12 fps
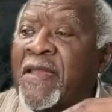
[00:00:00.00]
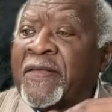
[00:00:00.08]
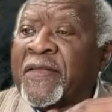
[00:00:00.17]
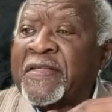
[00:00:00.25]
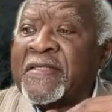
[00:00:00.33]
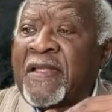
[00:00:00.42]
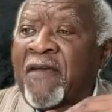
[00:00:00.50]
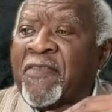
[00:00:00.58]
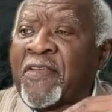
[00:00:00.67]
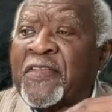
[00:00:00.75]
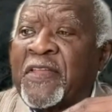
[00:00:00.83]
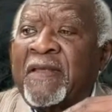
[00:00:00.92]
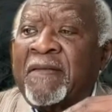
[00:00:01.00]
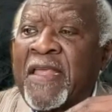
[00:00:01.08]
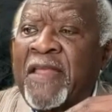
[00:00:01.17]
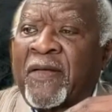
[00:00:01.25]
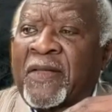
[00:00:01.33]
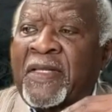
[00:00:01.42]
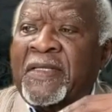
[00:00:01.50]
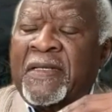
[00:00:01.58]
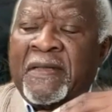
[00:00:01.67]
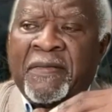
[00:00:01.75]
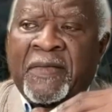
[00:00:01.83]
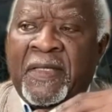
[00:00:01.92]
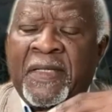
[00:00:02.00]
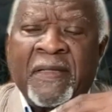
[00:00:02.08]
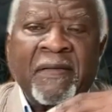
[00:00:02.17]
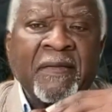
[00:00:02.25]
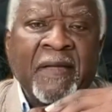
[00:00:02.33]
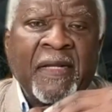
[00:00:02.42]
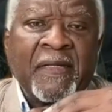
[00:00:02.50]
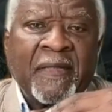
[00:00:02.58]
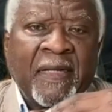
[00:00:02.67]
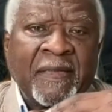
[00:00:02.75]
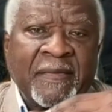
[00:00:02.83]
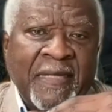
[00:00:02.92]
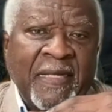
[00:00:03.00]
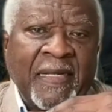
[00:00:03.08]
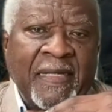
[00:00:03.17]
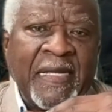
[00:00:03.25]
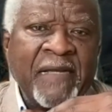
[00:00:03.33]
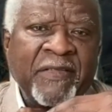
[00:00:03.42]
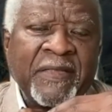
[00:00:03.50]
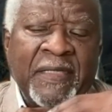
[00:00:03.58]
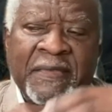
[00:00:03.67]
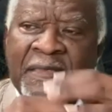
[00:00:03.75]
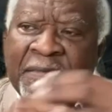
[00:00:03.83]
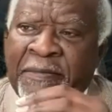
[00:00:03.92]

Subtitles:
This is obviously, clear evidence.